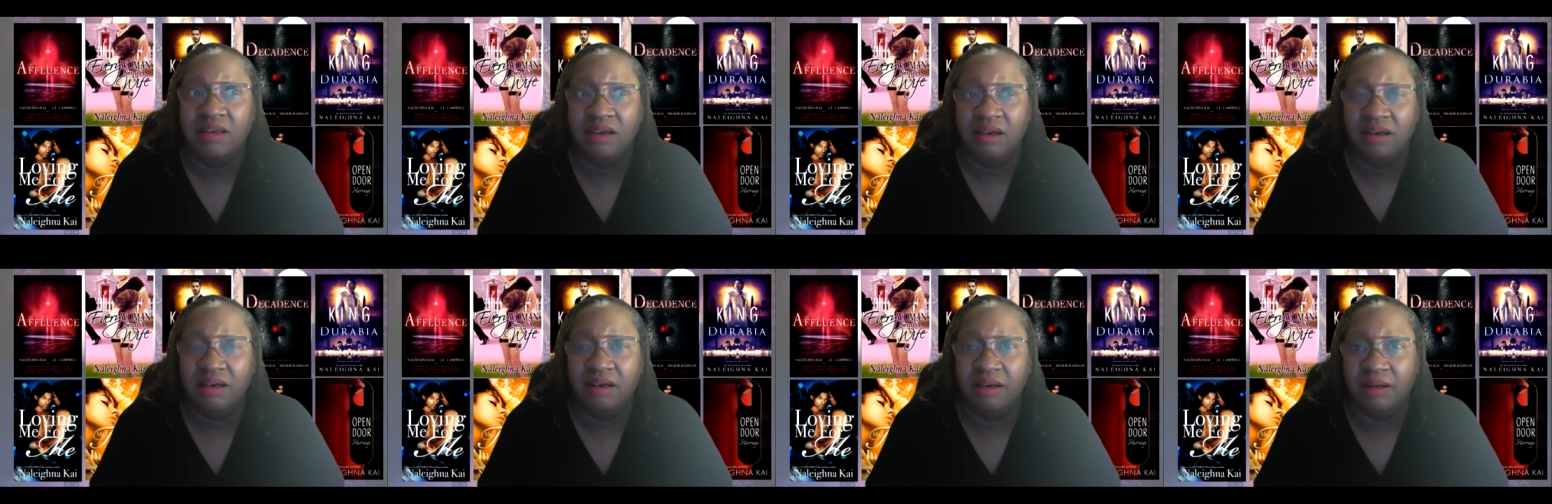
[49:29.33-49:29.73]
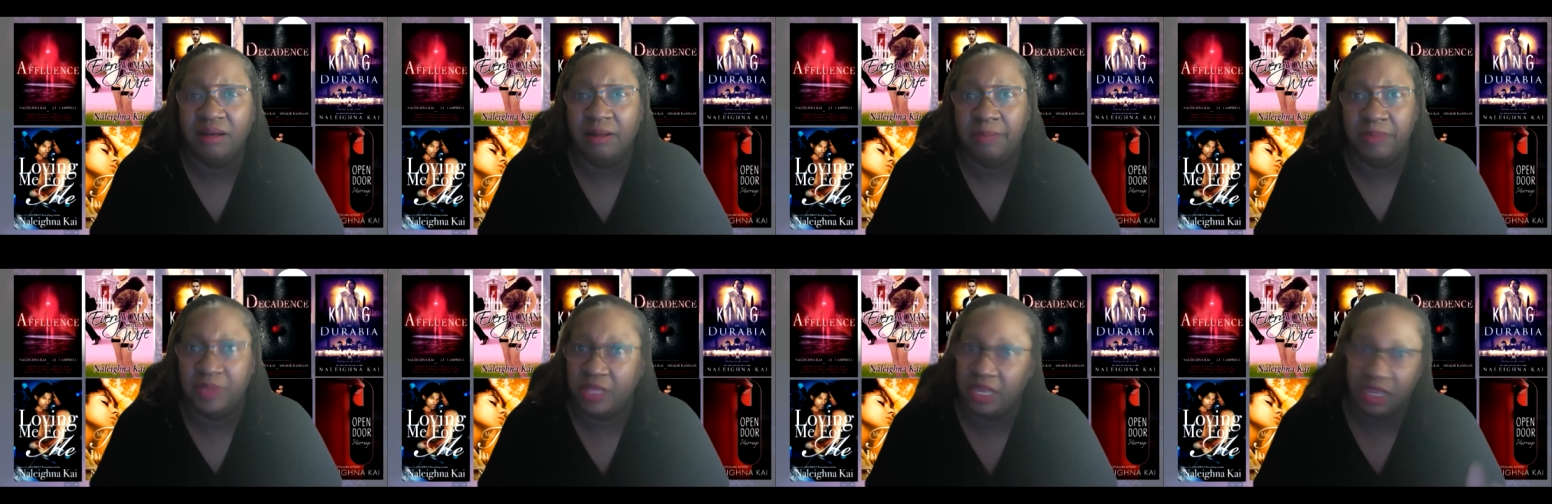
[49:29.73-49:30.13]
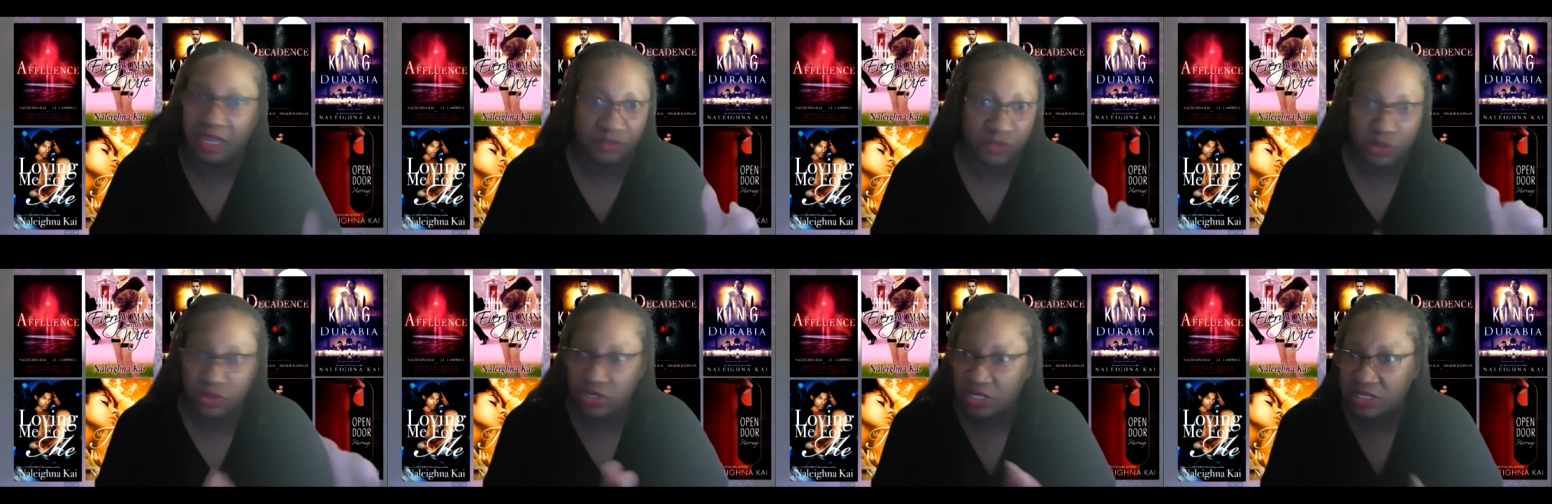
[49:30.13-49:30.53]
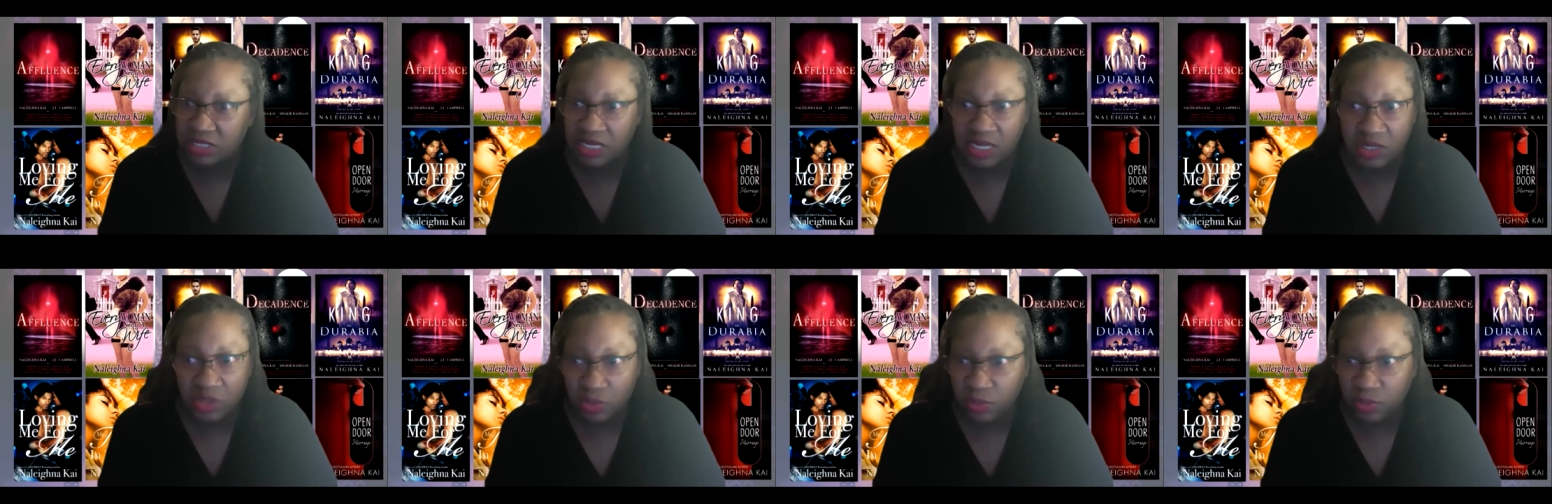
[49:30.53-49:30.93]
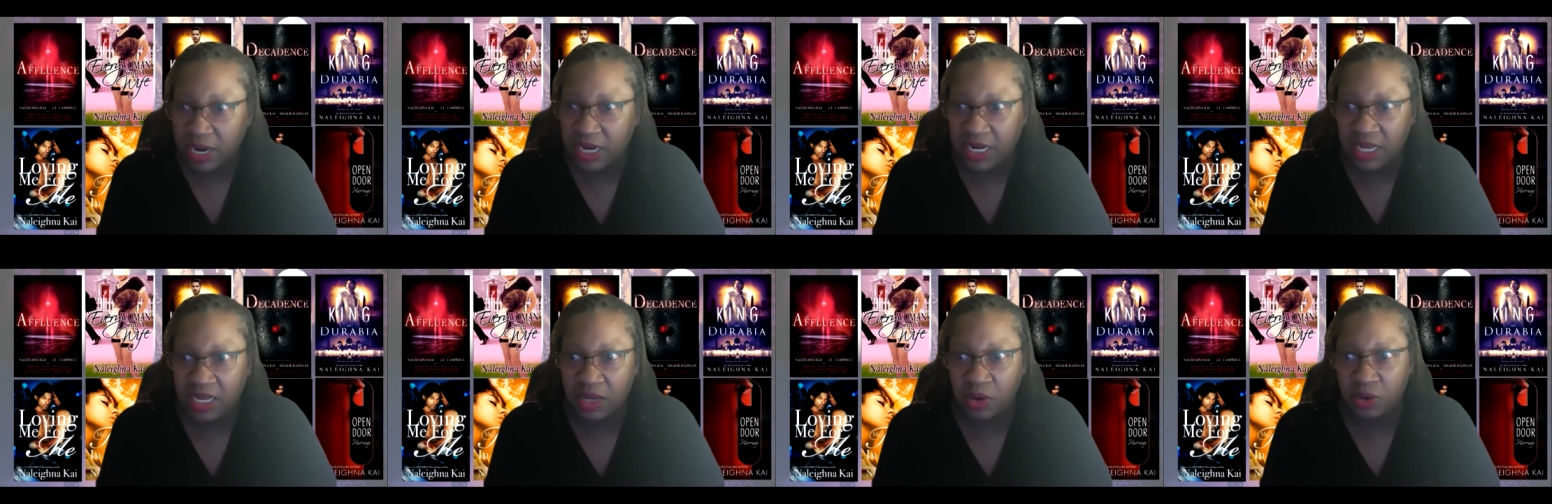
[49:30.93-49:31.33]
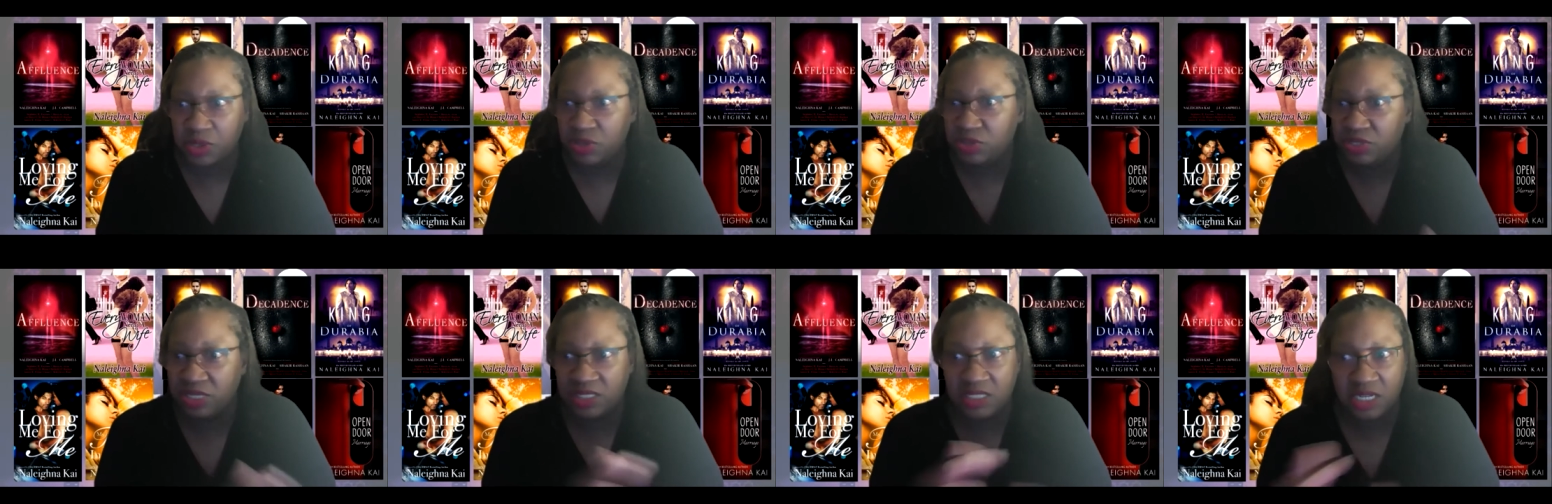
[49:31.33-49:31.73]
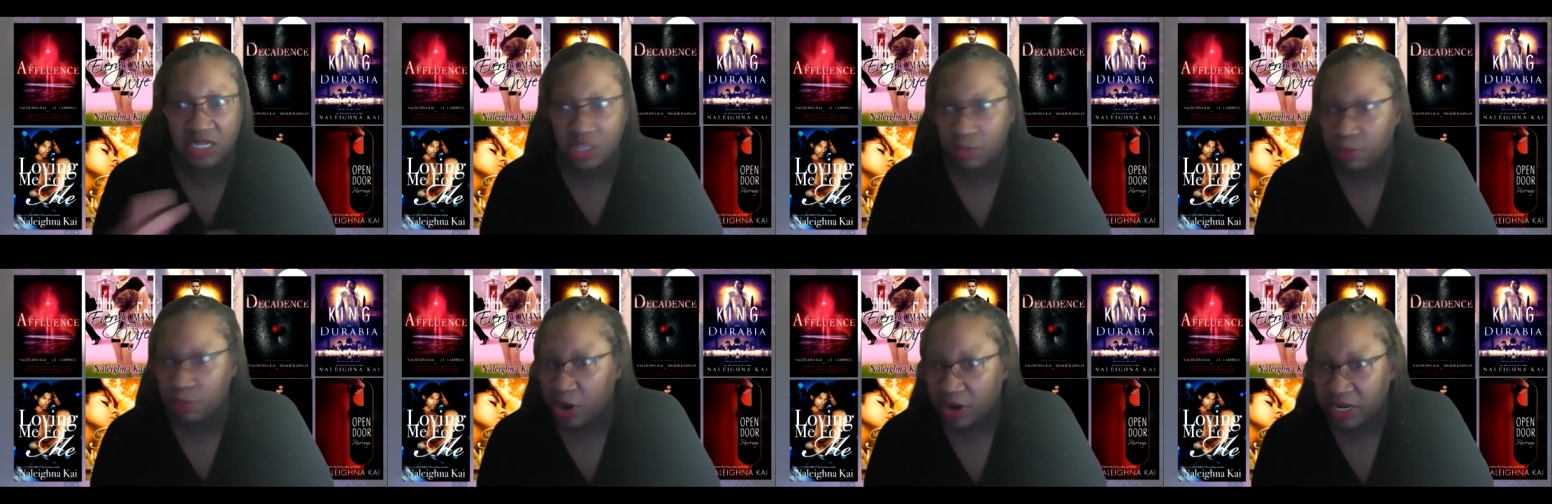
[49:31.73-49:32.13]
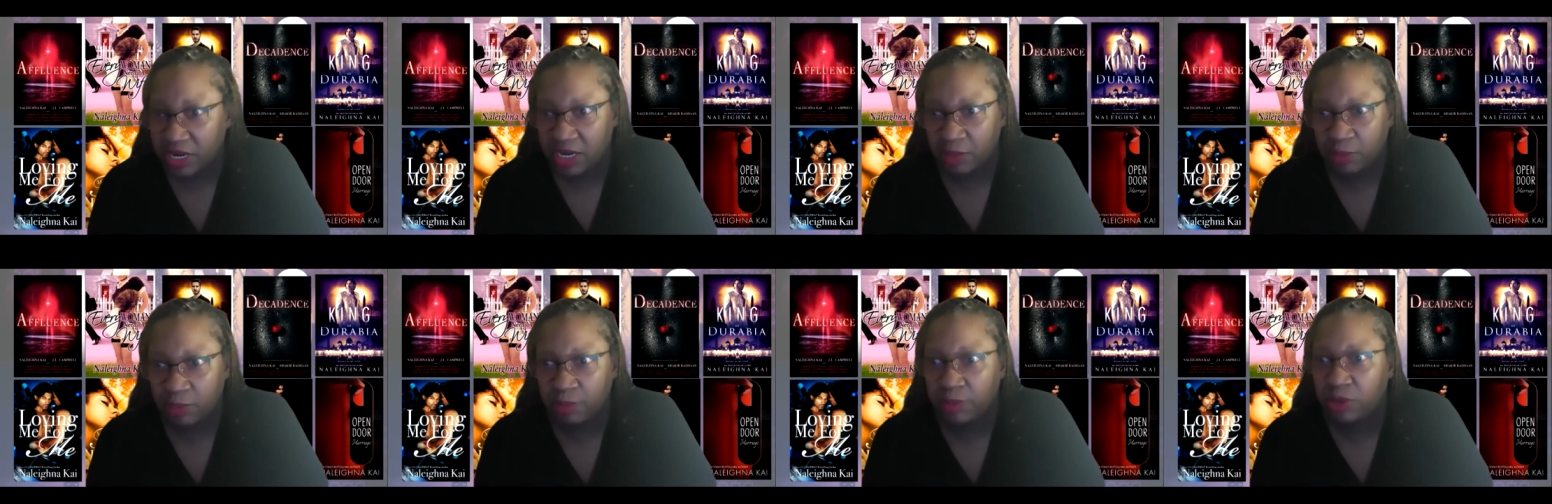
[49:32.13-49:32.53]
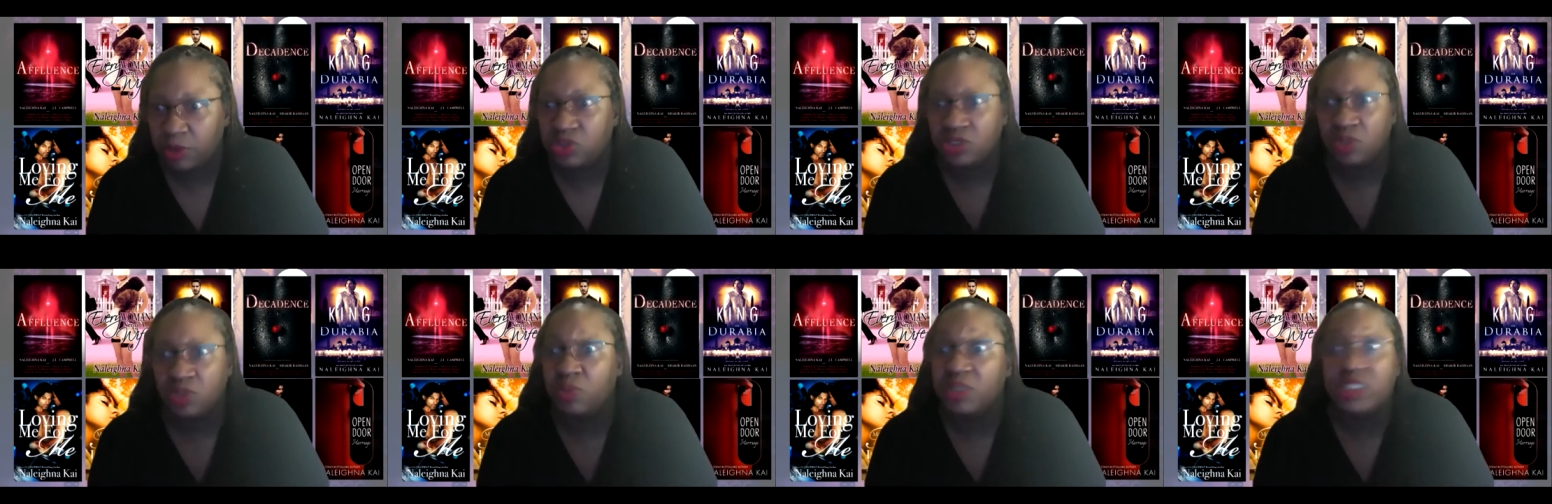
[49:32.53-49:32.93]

um, like if you just need the writing or you just need the marketing and promotion,